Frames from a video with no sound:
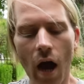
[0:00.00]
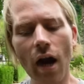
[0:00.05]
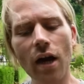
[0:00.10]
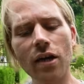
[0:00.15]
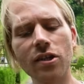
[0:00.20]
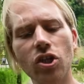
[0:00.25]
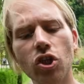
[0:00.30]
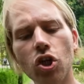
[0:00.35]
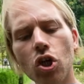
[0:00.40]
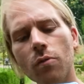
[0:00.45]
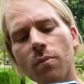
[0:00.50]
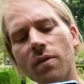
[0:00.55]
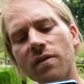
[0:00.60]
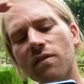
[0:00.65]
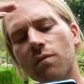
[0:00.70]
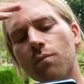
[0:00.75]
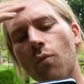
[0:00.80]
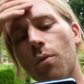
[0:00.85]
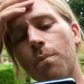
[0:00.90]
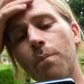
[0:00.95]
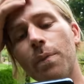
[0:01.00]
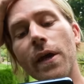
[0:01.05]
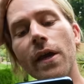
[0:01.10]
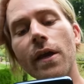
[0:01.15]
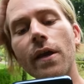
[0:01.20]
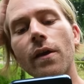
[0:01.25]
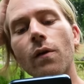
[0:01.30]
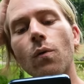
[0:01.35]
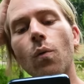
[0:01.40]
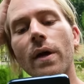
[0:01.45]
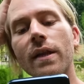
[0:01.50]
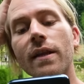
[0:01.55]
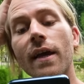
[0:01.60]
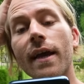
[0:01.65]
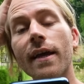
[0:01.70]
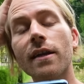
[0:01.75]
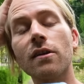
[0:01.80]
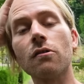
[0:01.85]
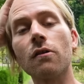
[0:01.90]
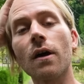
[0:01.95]
Are Germans more B when they
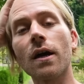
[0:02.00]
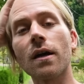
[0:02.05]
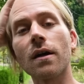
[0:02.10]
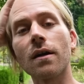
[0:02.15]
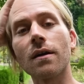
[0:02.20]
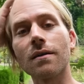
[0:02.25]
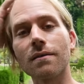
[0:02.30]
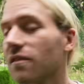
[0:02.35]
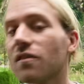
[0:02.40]
get drunk?